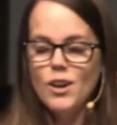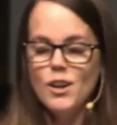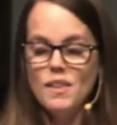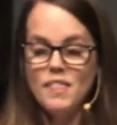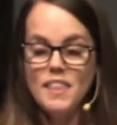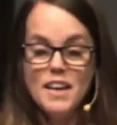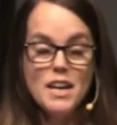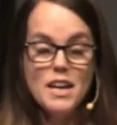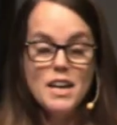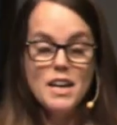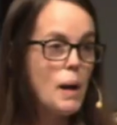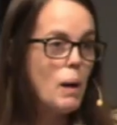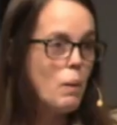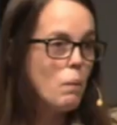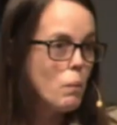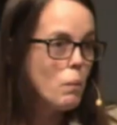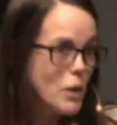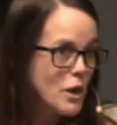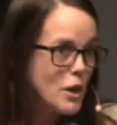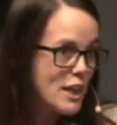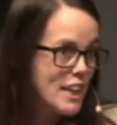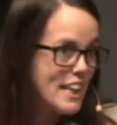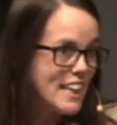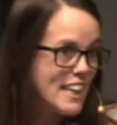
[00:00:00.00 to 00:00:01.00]
Or you think about
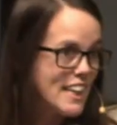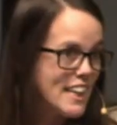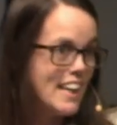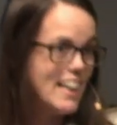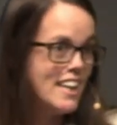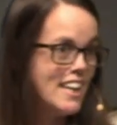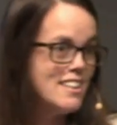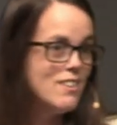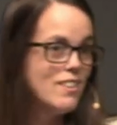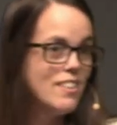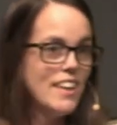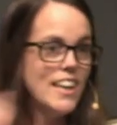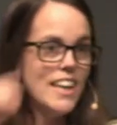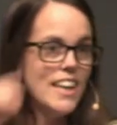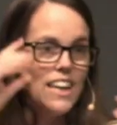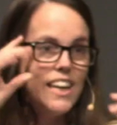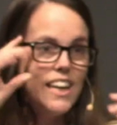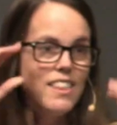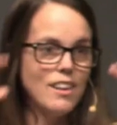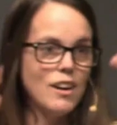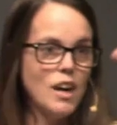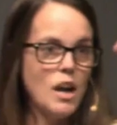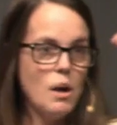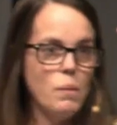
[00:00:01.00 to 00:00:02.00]
work, and you think
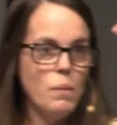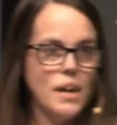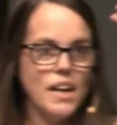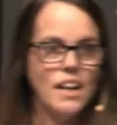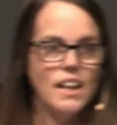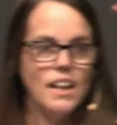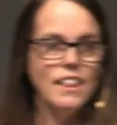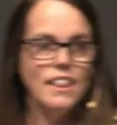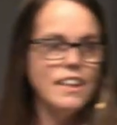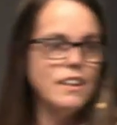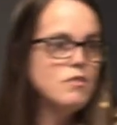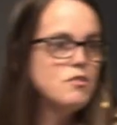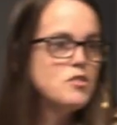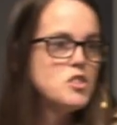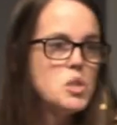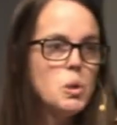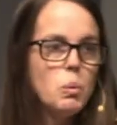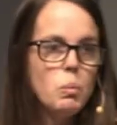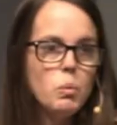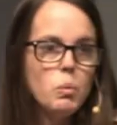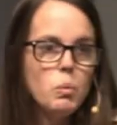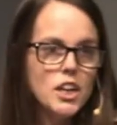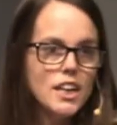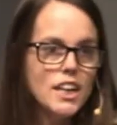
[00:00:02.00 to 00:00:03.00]
either I want to live
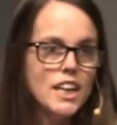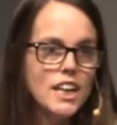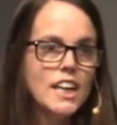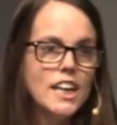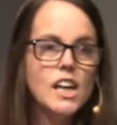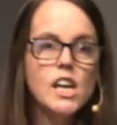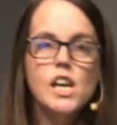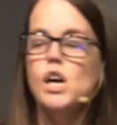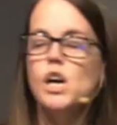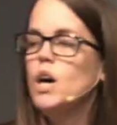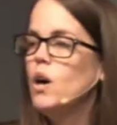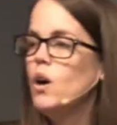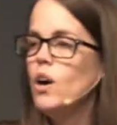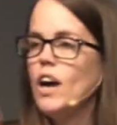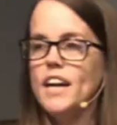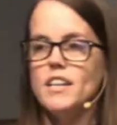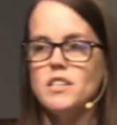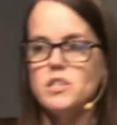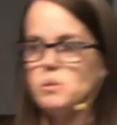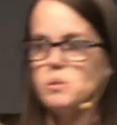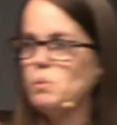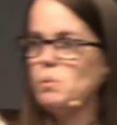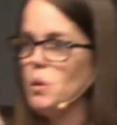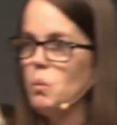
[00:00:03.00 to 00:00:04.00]
to work, or
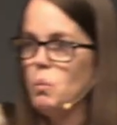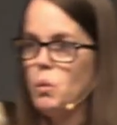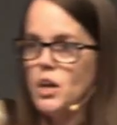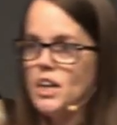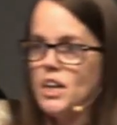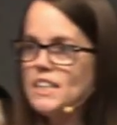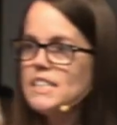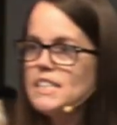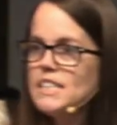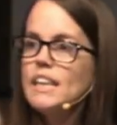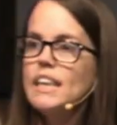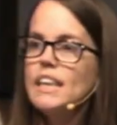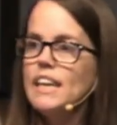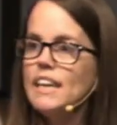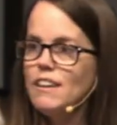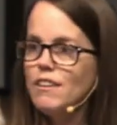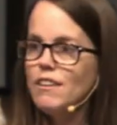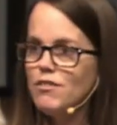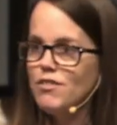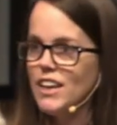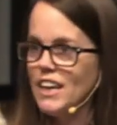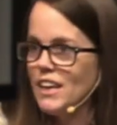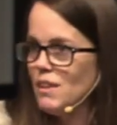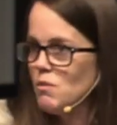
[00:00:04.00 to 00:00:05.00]
I just want to work to
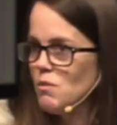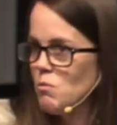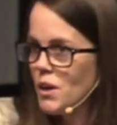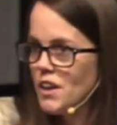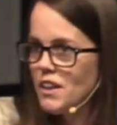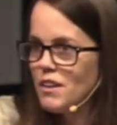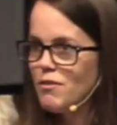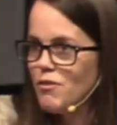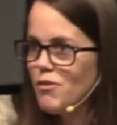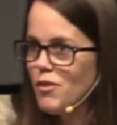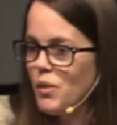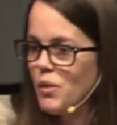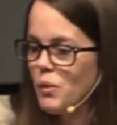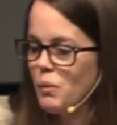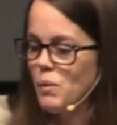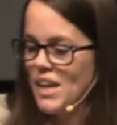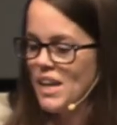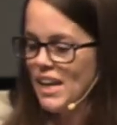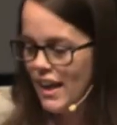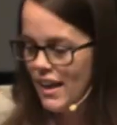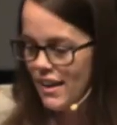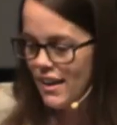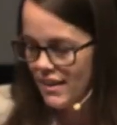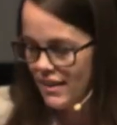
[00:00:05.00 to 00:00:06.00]
live and working for the
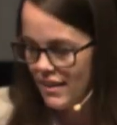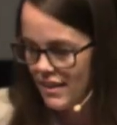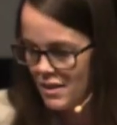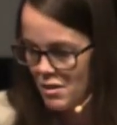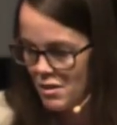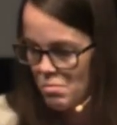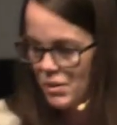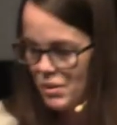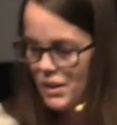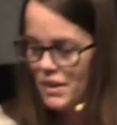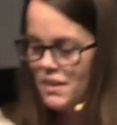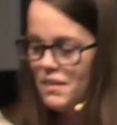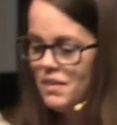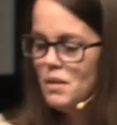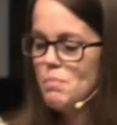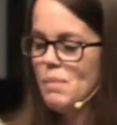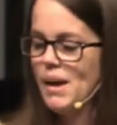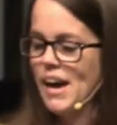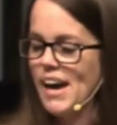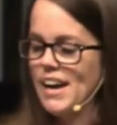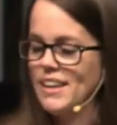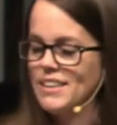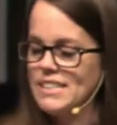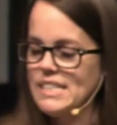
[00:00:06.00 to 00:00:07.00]
weekend, and you put it in the
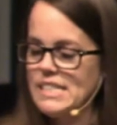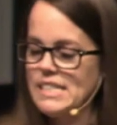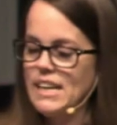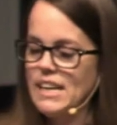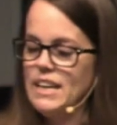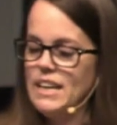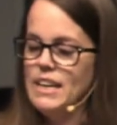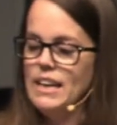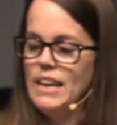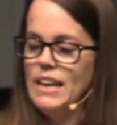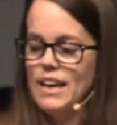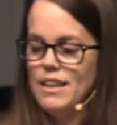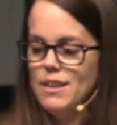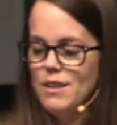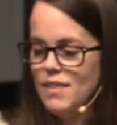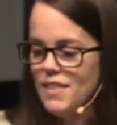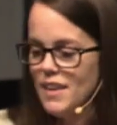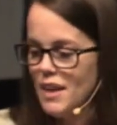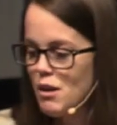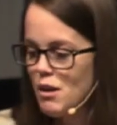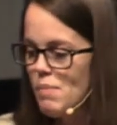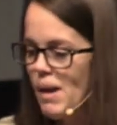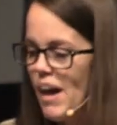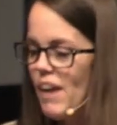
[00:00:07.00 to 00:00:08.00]
box. And
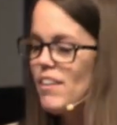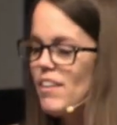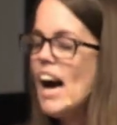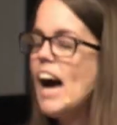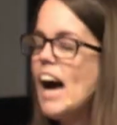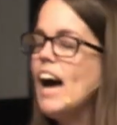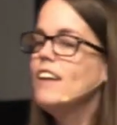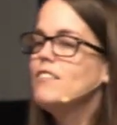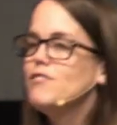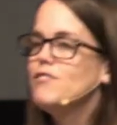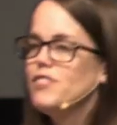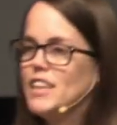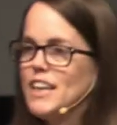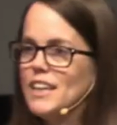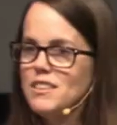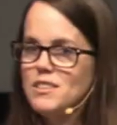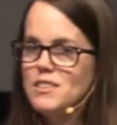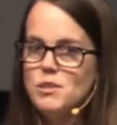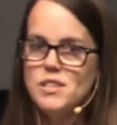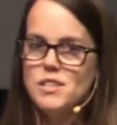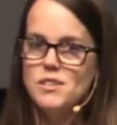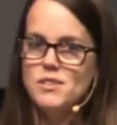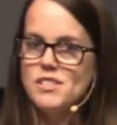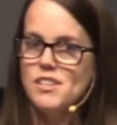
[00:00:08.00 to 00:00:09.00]
you think about
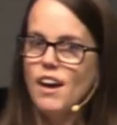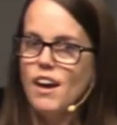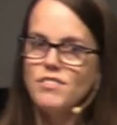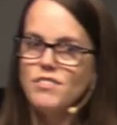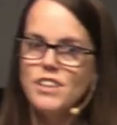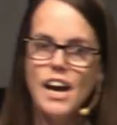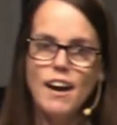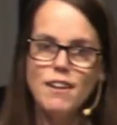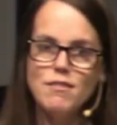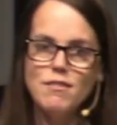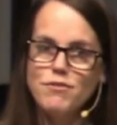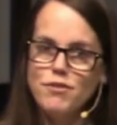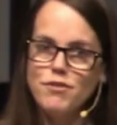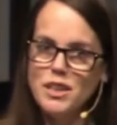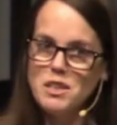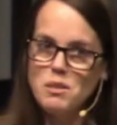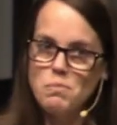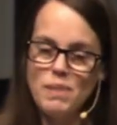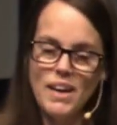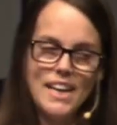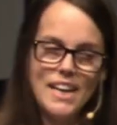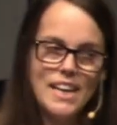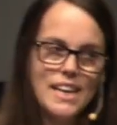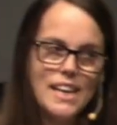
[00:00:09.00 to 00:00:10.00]
conflict. You solve
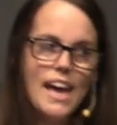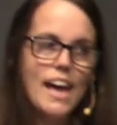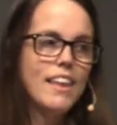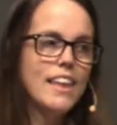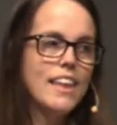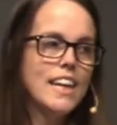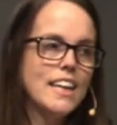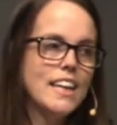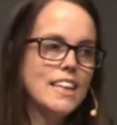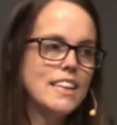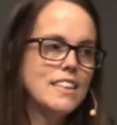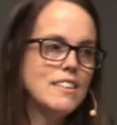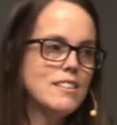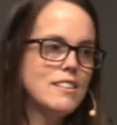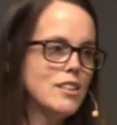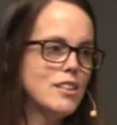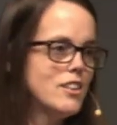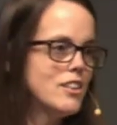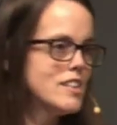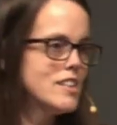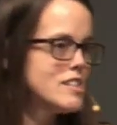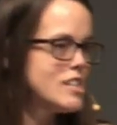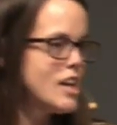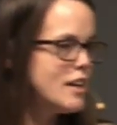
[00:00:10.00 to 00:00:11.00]
conflict by yelling
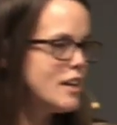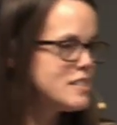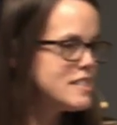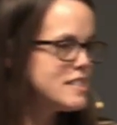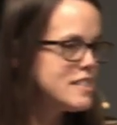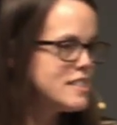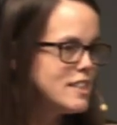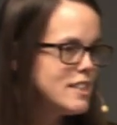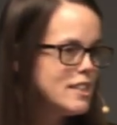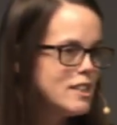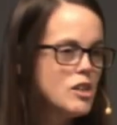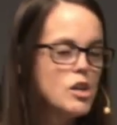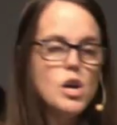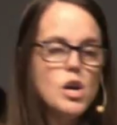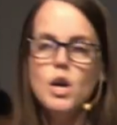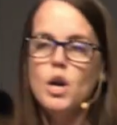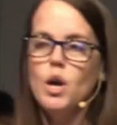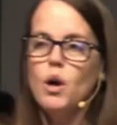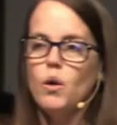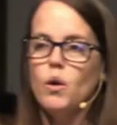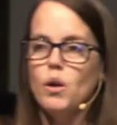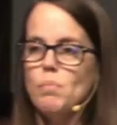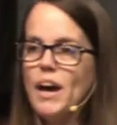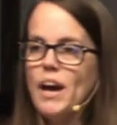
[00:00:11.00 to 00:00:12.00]
until you're exhausted,
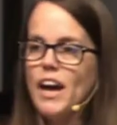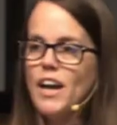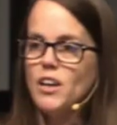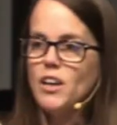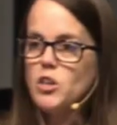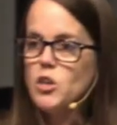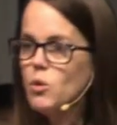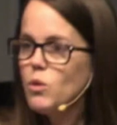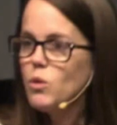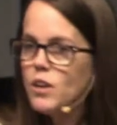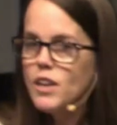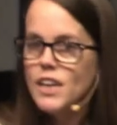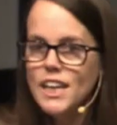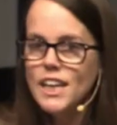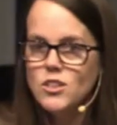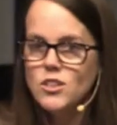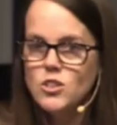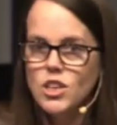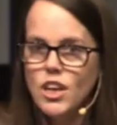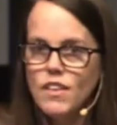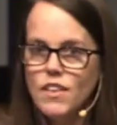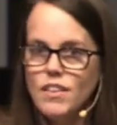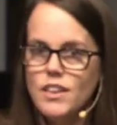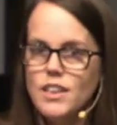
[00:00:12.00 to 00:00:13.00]
or by ignoring
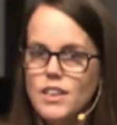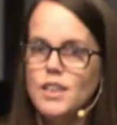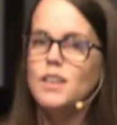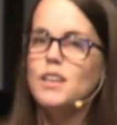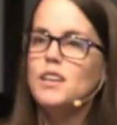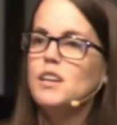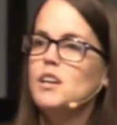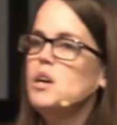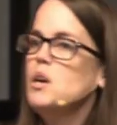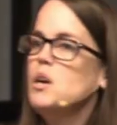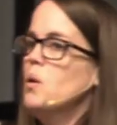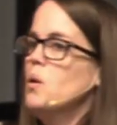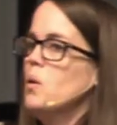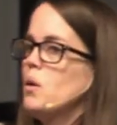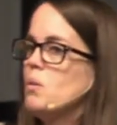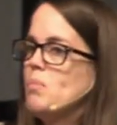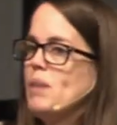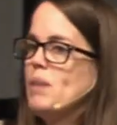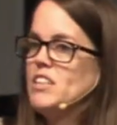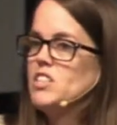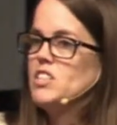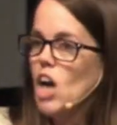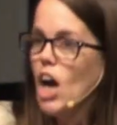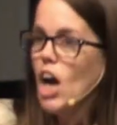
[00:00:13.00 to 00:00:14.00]
each other,
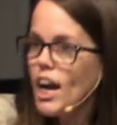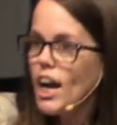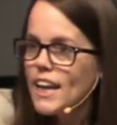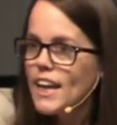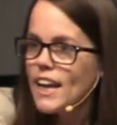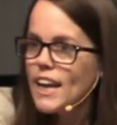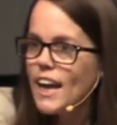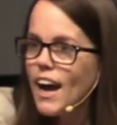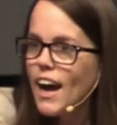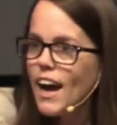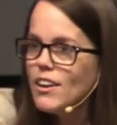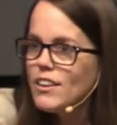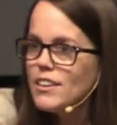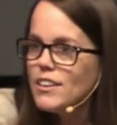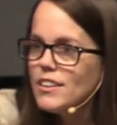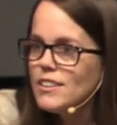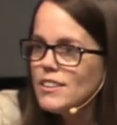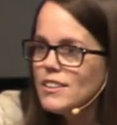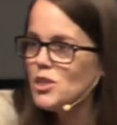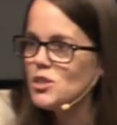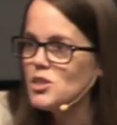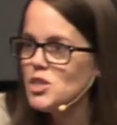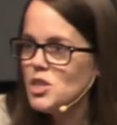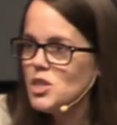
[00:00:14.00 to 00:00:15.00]
or by talking it out
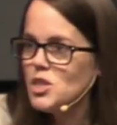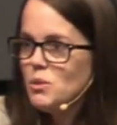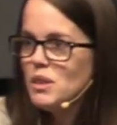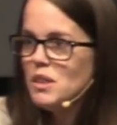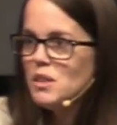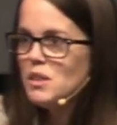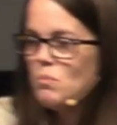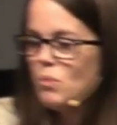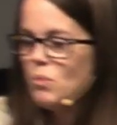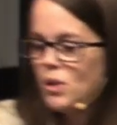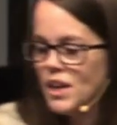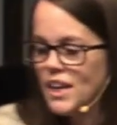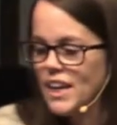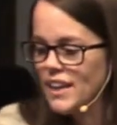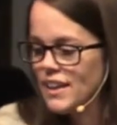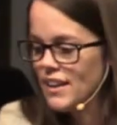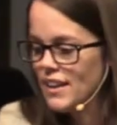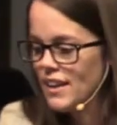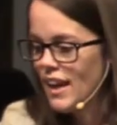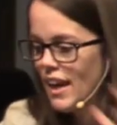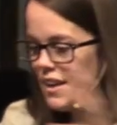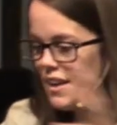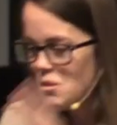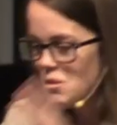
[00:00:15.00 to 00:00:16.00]
until 2 a.m,
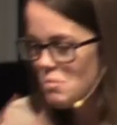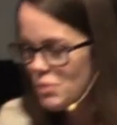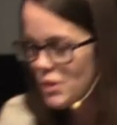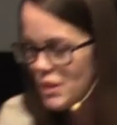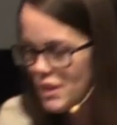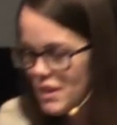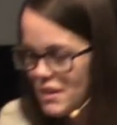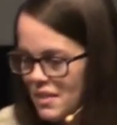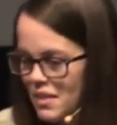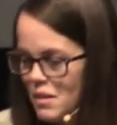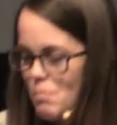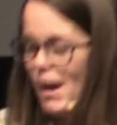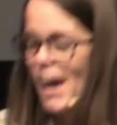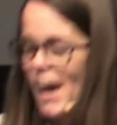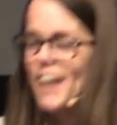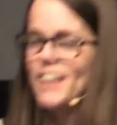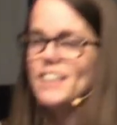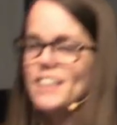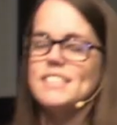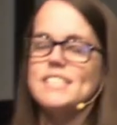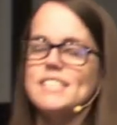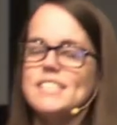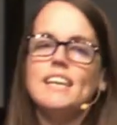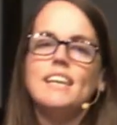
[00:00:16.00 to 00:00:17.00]
and you put it in the
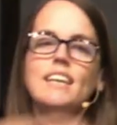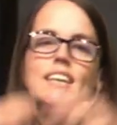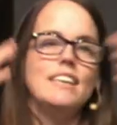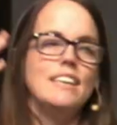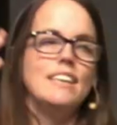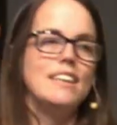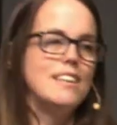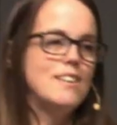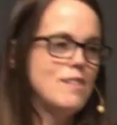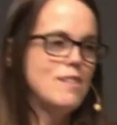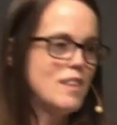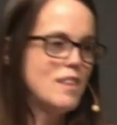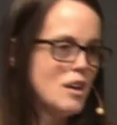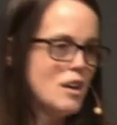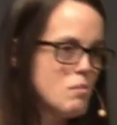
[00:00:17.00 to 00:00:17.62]
box. And then